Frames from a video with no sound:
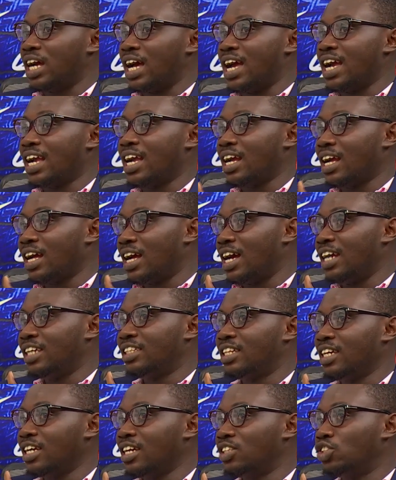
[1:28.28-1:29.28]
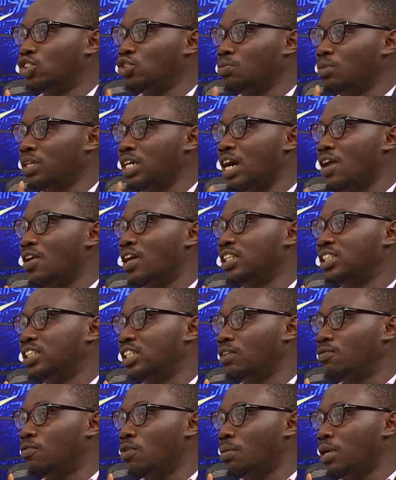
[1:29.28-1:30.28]
I think should be
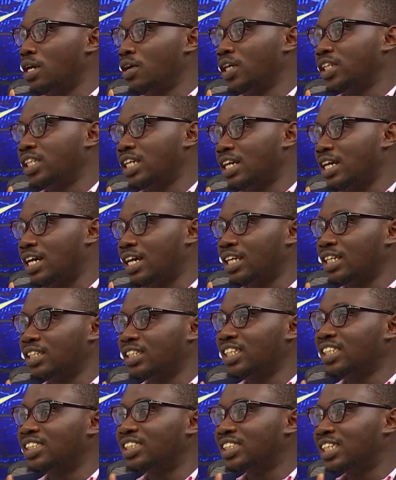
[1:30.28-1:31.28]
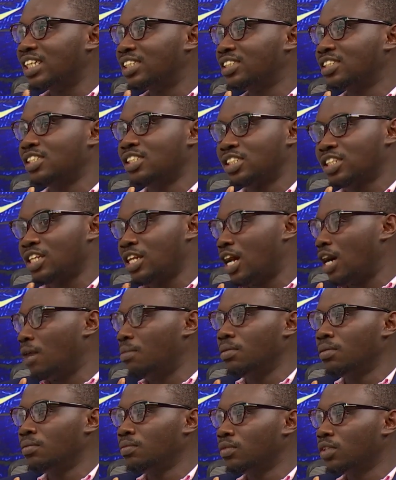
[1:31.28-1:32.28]
guaranteed from Erik Ten Hag is he sets this club
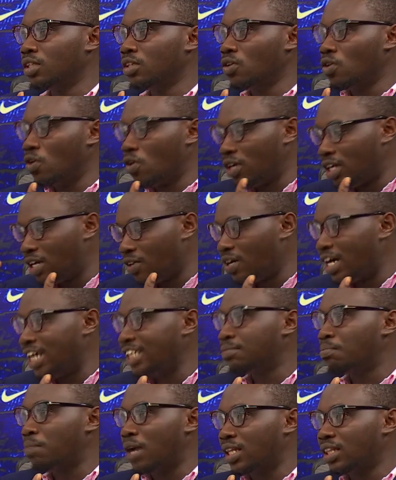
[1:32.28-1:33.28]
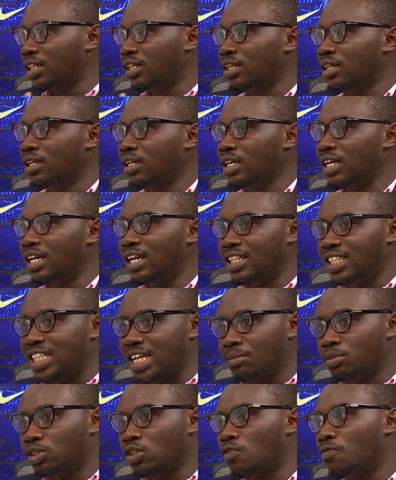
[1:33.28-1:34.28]
on the right path in
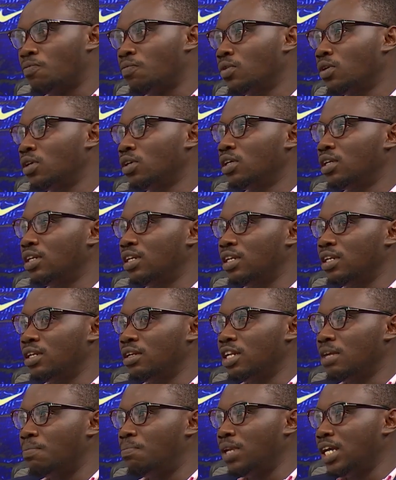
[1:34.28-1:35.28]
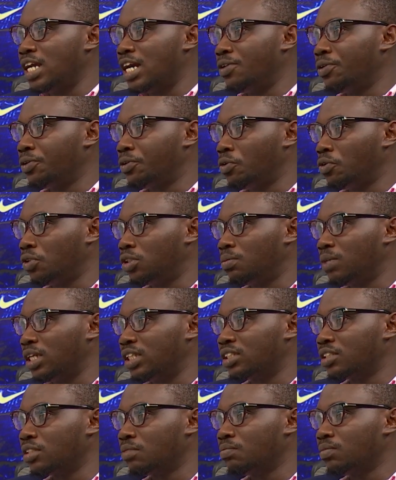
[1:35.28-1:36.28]
terms of the player
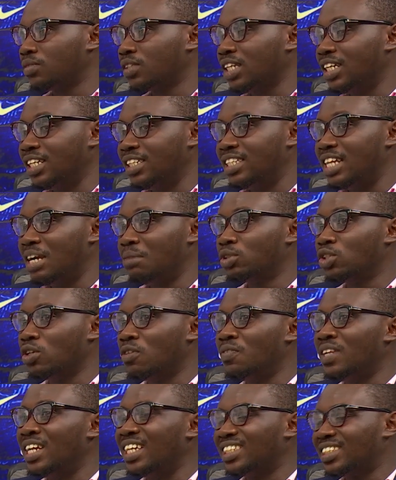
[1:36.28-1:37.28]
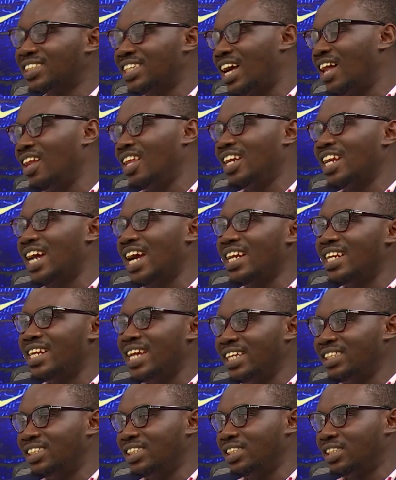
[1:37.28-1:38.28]
recruitment, in terms of the style and
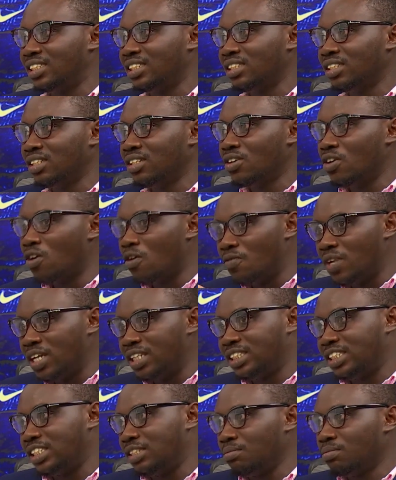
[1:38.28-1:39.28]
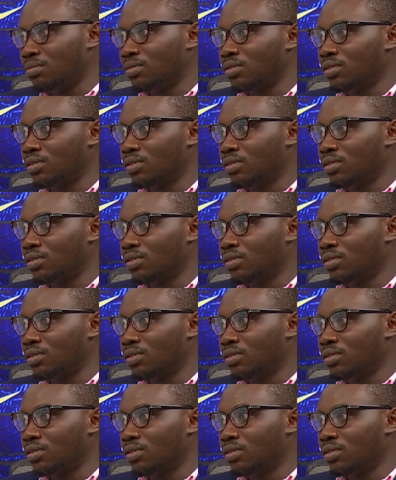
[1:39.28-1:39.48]
identity of the team,